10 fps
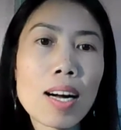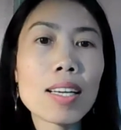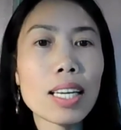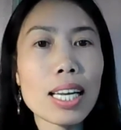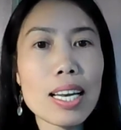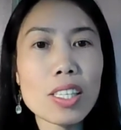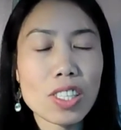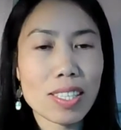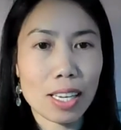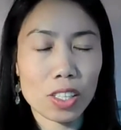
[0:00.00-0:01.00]
a key
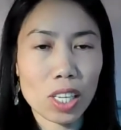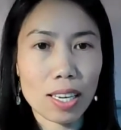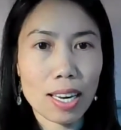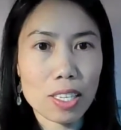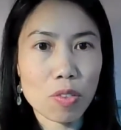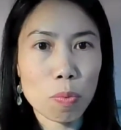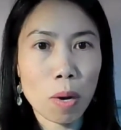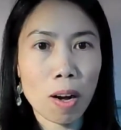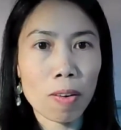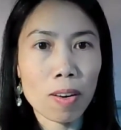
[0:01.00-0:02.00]
section as
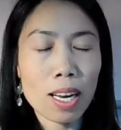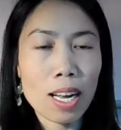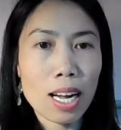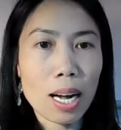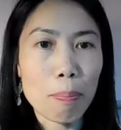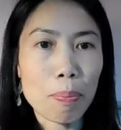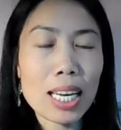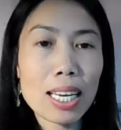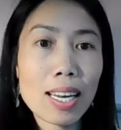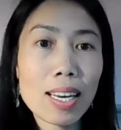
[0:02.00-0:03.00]
well.
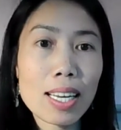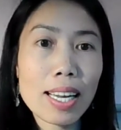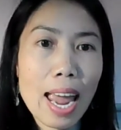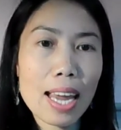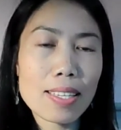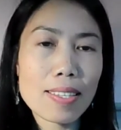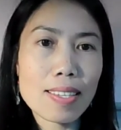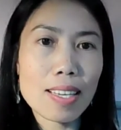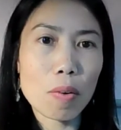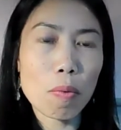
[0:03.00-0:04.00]
It indicates
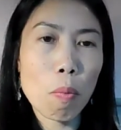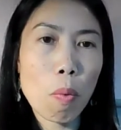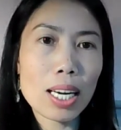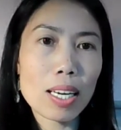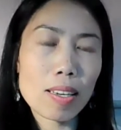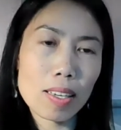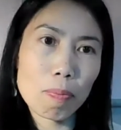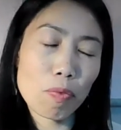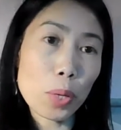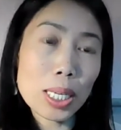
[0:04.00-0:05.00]
what,
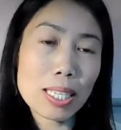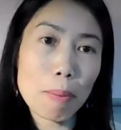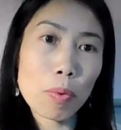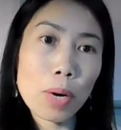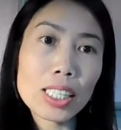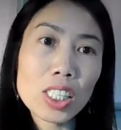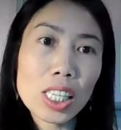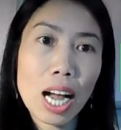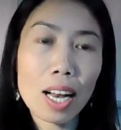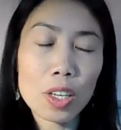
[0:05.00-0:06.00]
for example, each
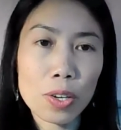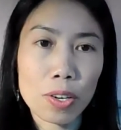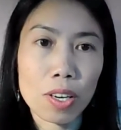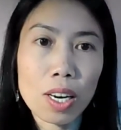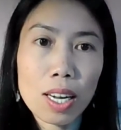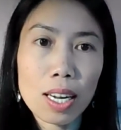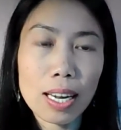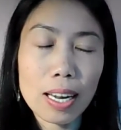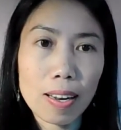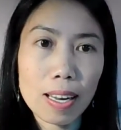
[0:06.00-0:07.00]
color
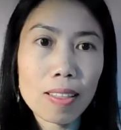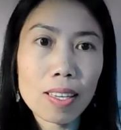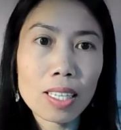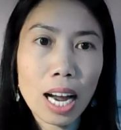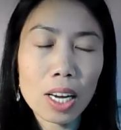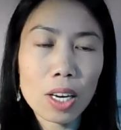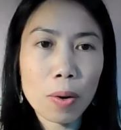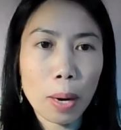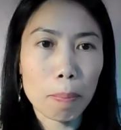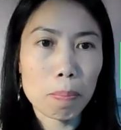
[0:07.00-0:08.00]
in the
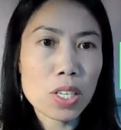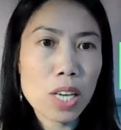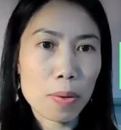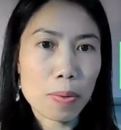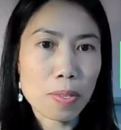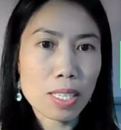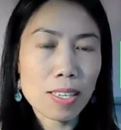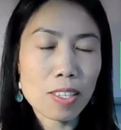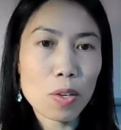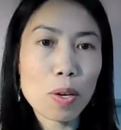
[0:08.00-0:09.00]
diagram shows.
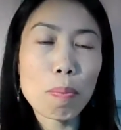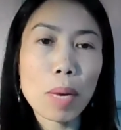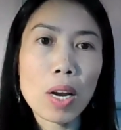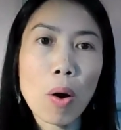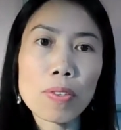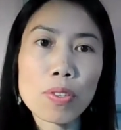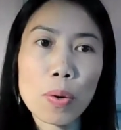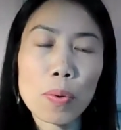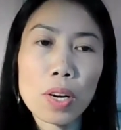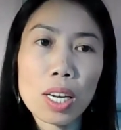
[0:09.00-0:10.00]
So you may
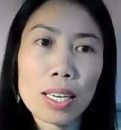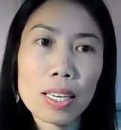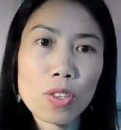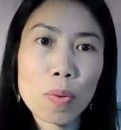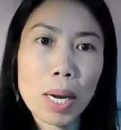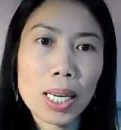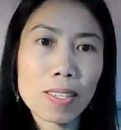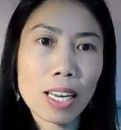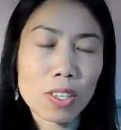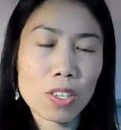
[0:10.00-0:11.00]
also need to pay
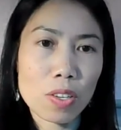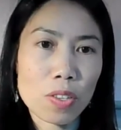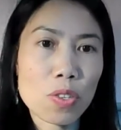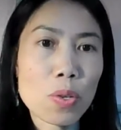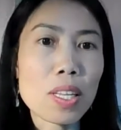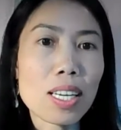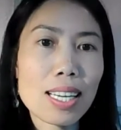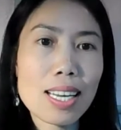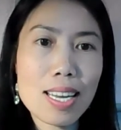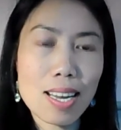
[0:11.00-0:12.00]
attention to the
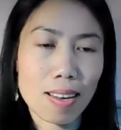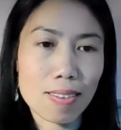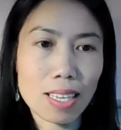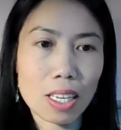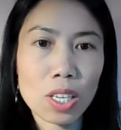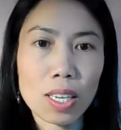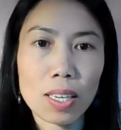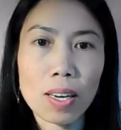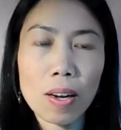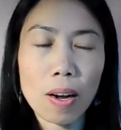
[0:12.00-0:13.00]
key
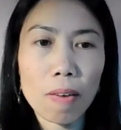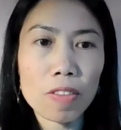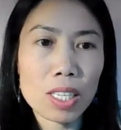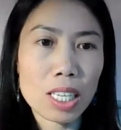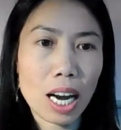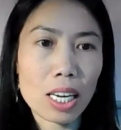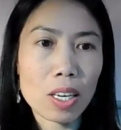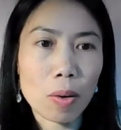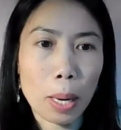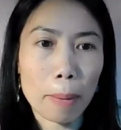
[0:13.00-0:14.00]
section of the
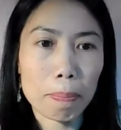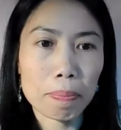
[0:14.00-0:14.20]
diagram.